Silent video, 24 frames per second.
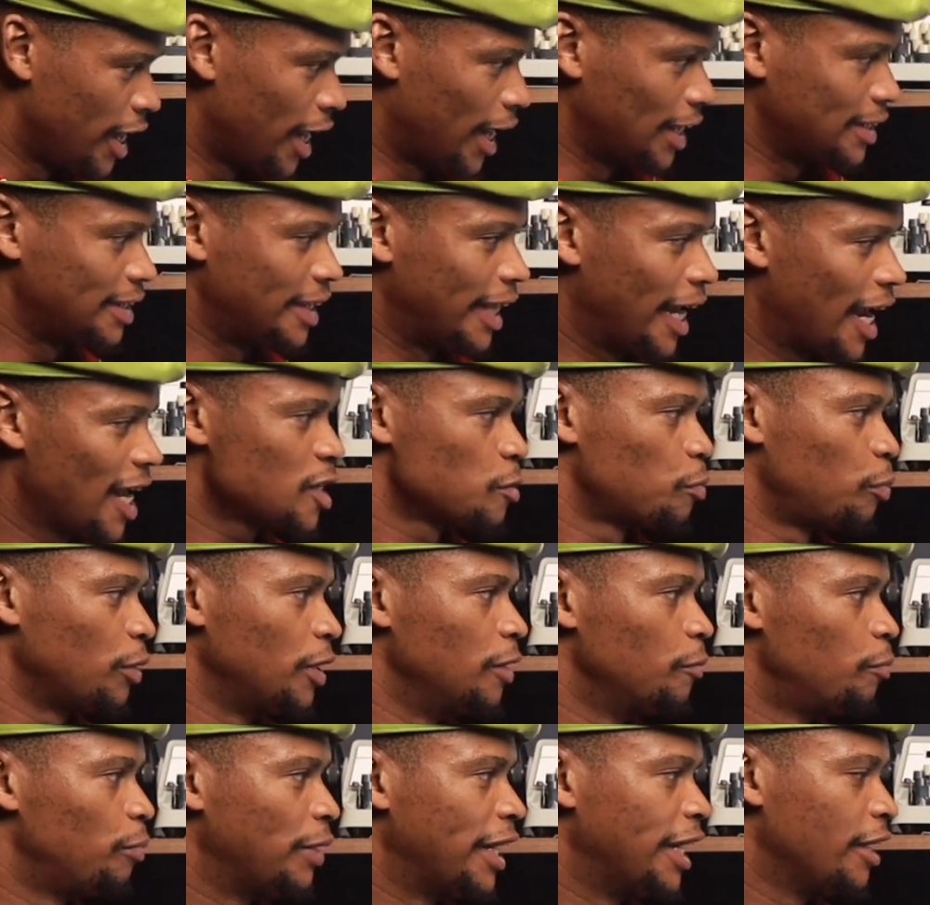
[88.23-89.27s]
as he has
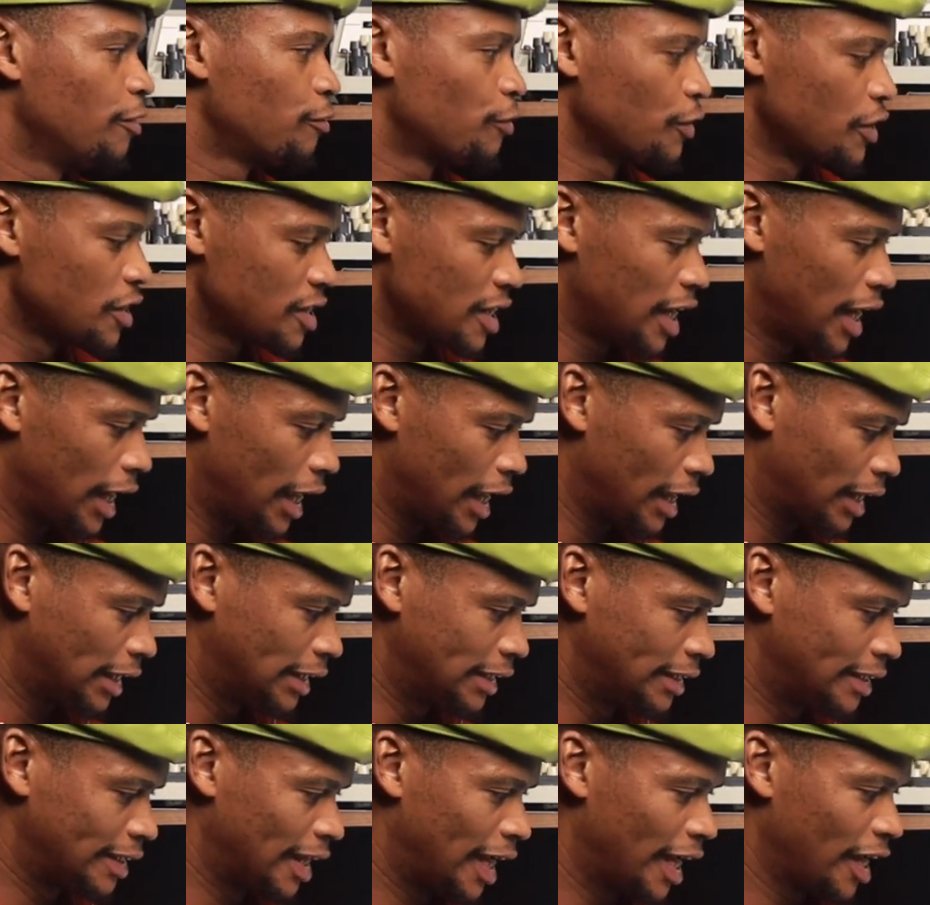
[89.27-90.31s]
been playing for this
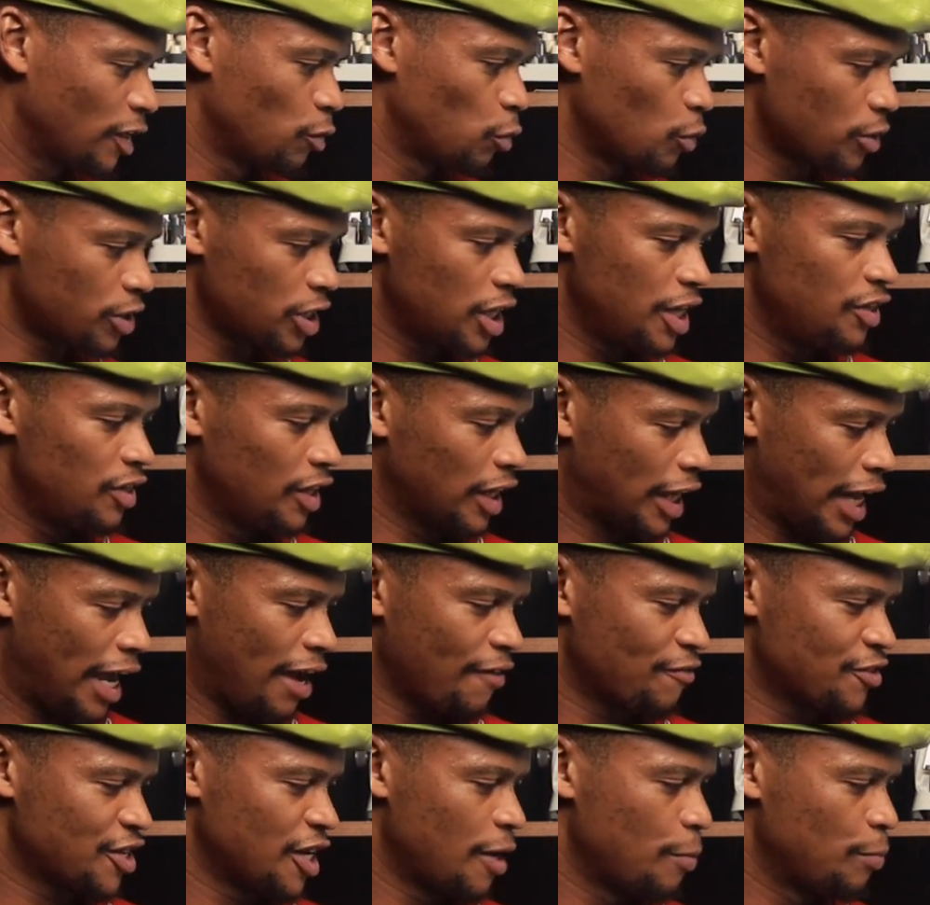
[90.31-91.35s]
Ahly side within the
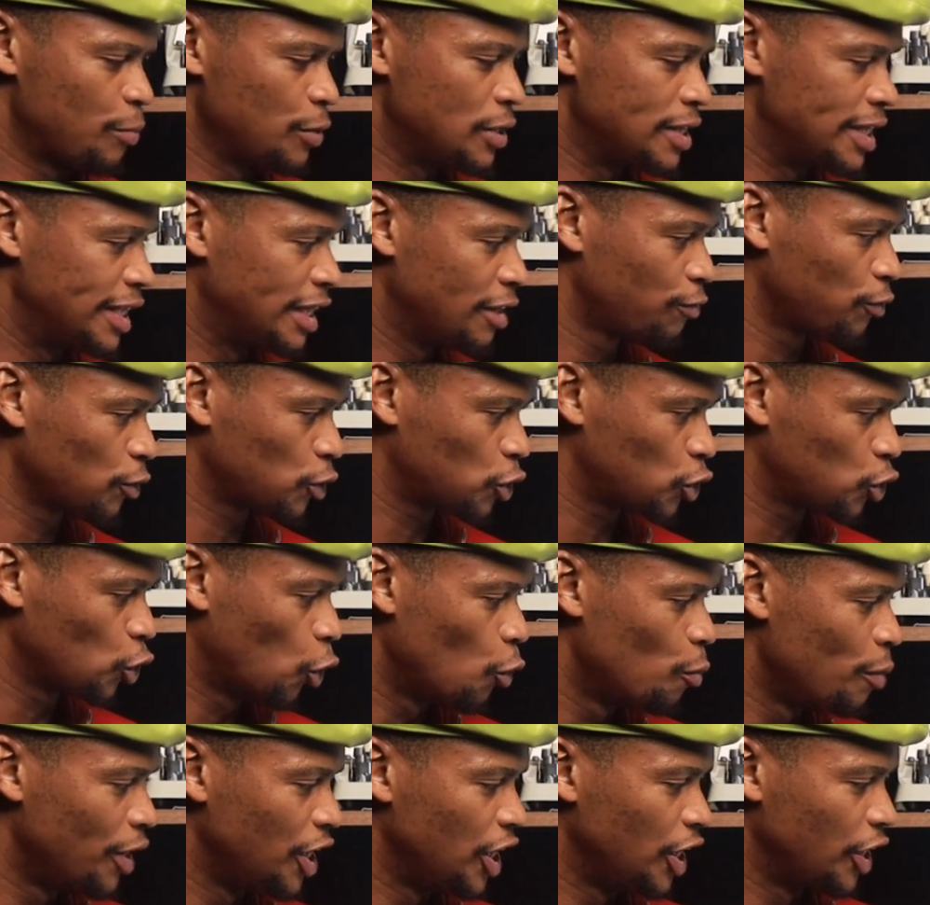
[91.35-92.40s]
CAF Champions League for
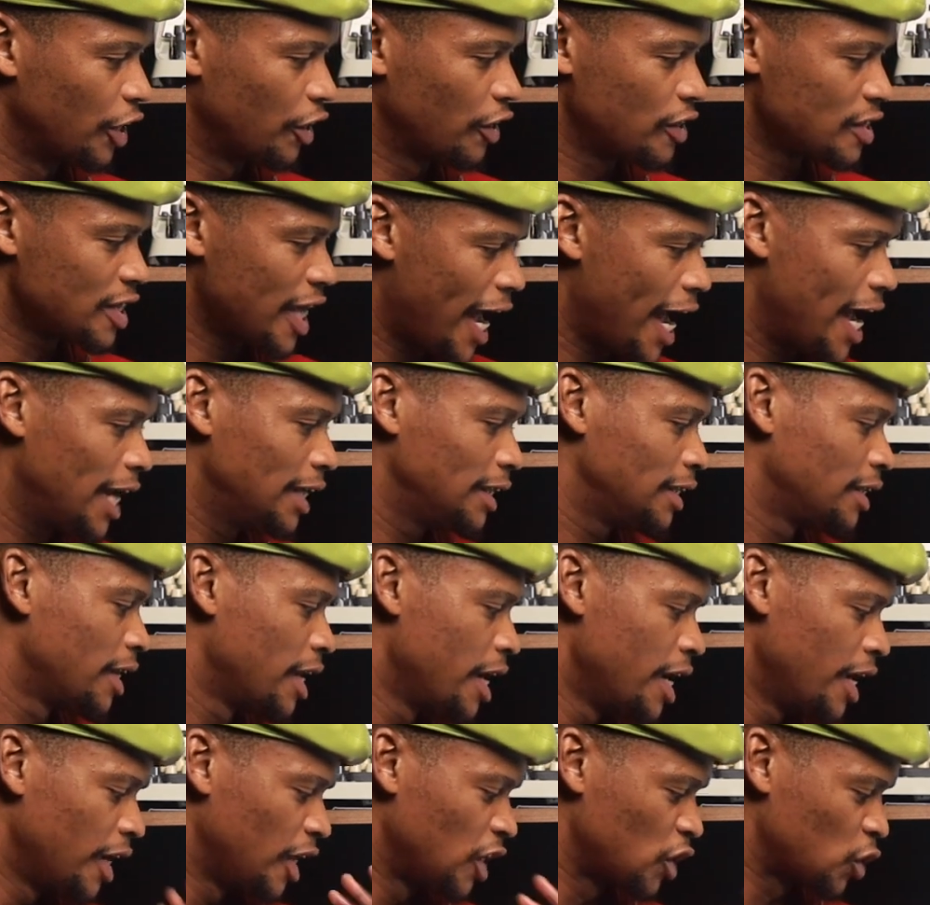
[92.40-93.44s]
so many years, and
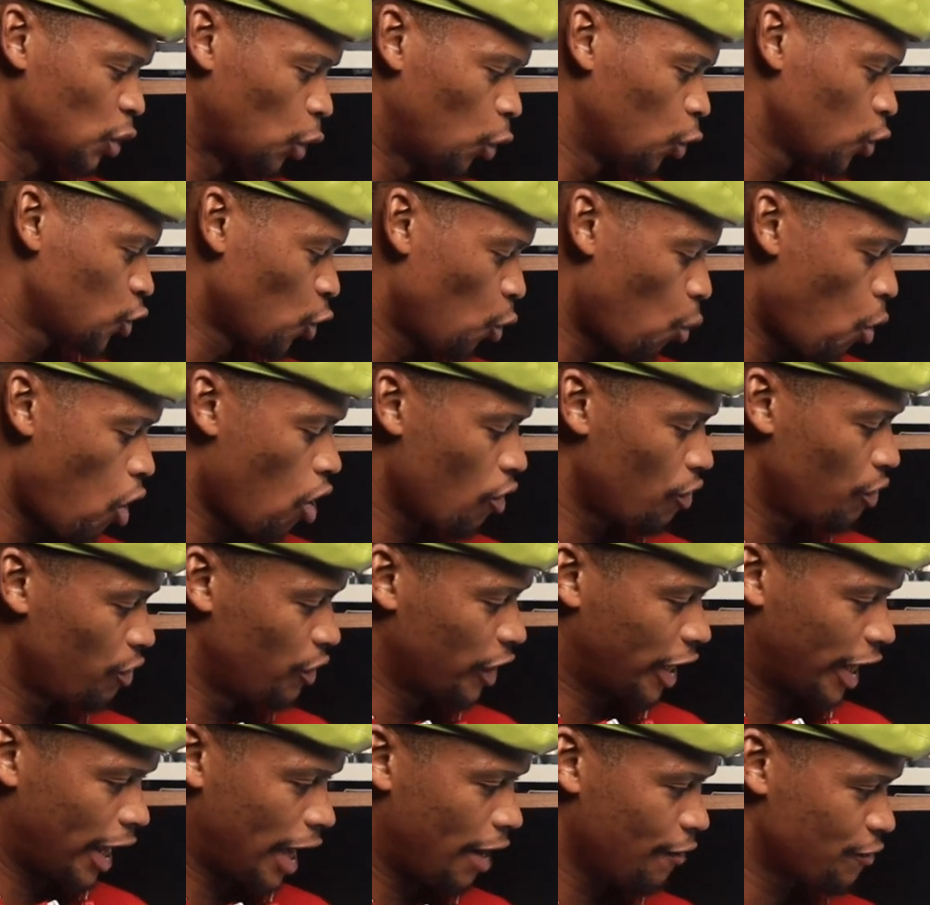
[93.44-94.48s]
he's also won
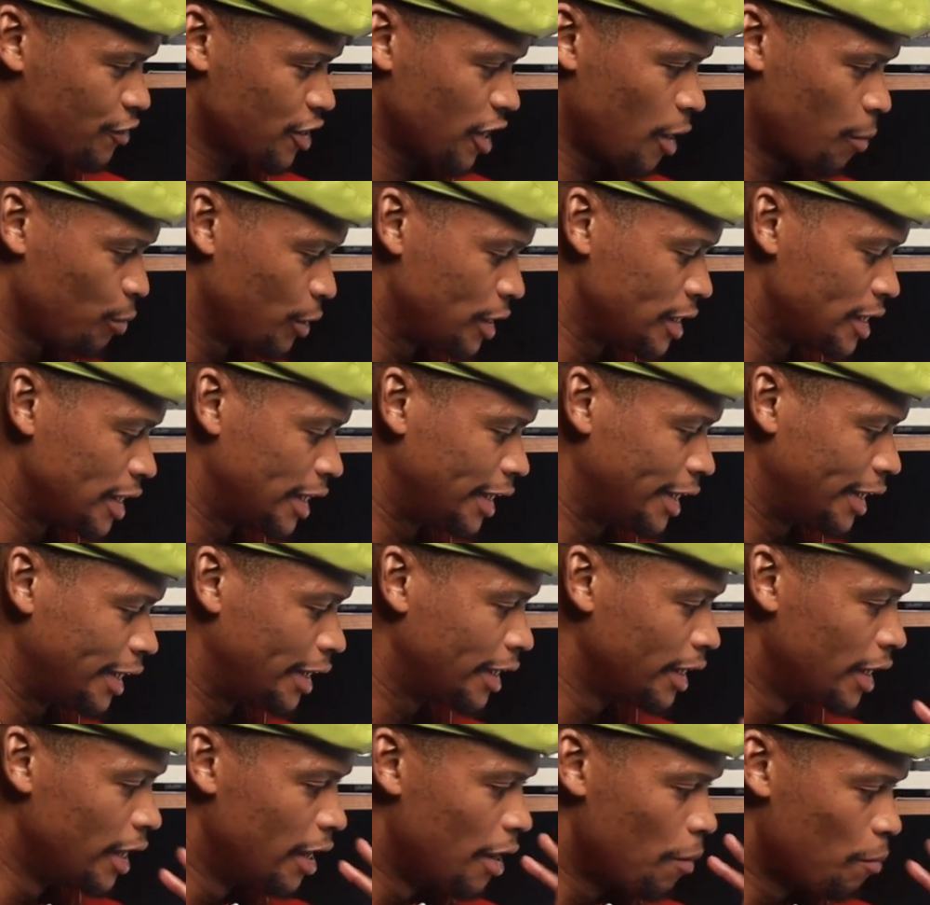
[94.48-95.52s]
the CAF Champions
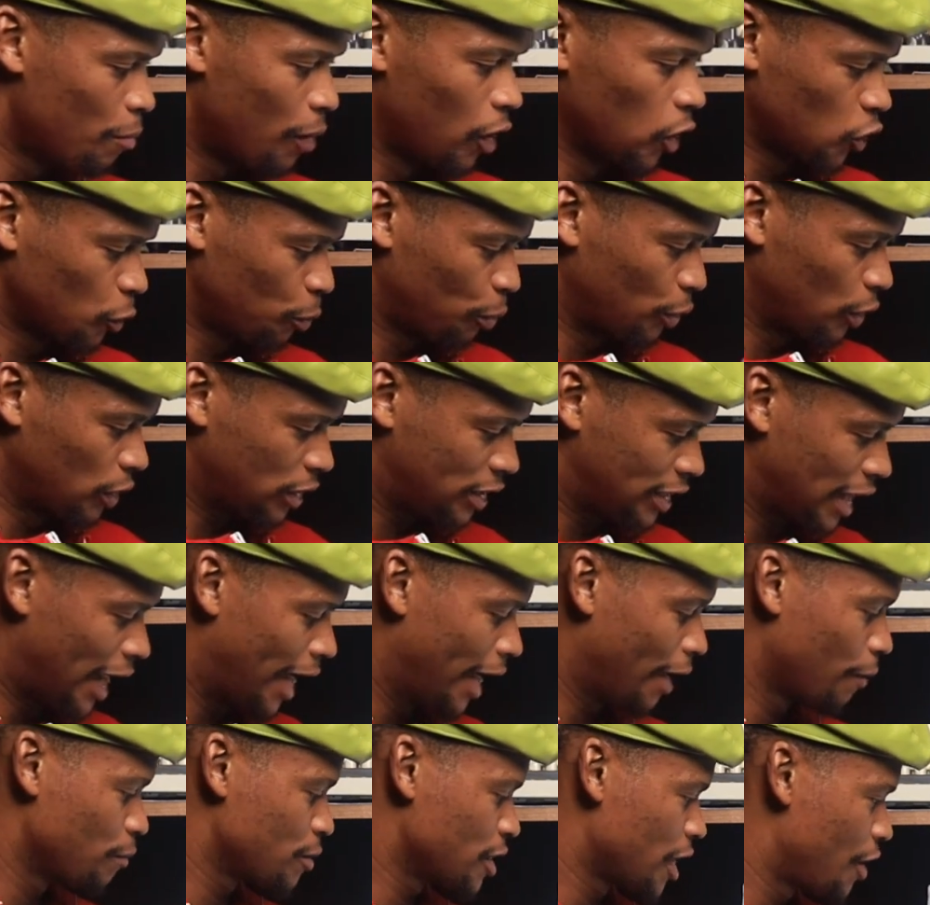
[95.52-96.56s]
League multiple
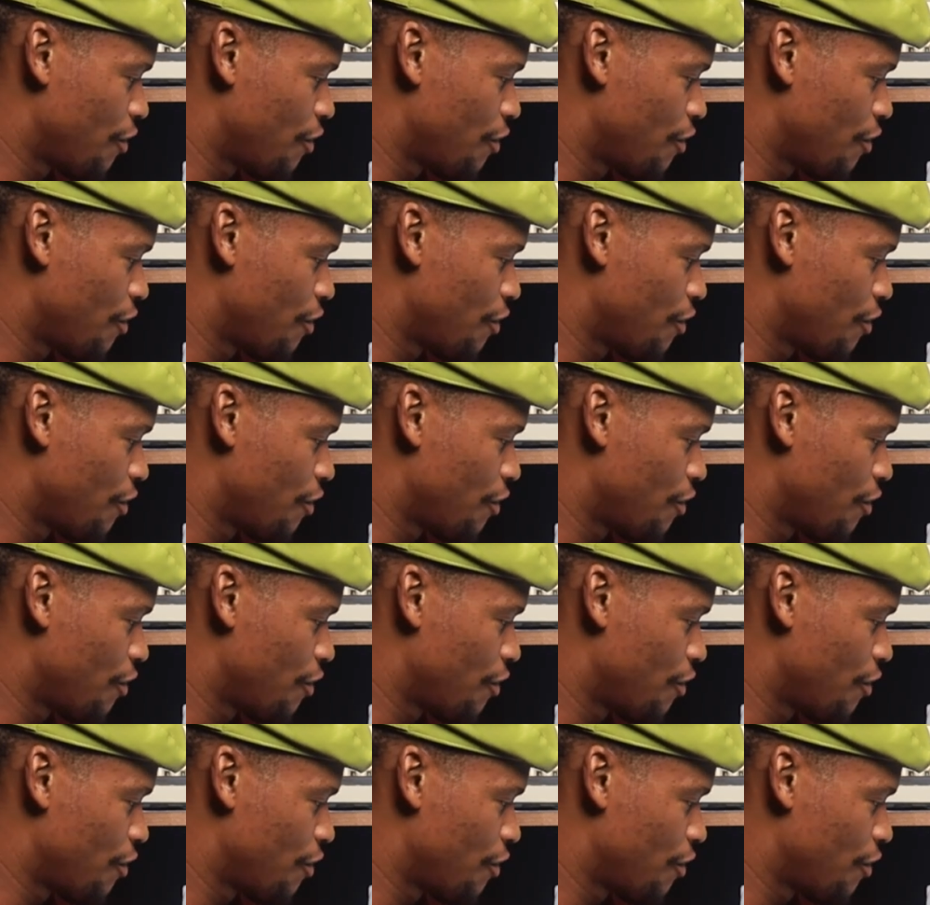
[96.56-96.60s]
times.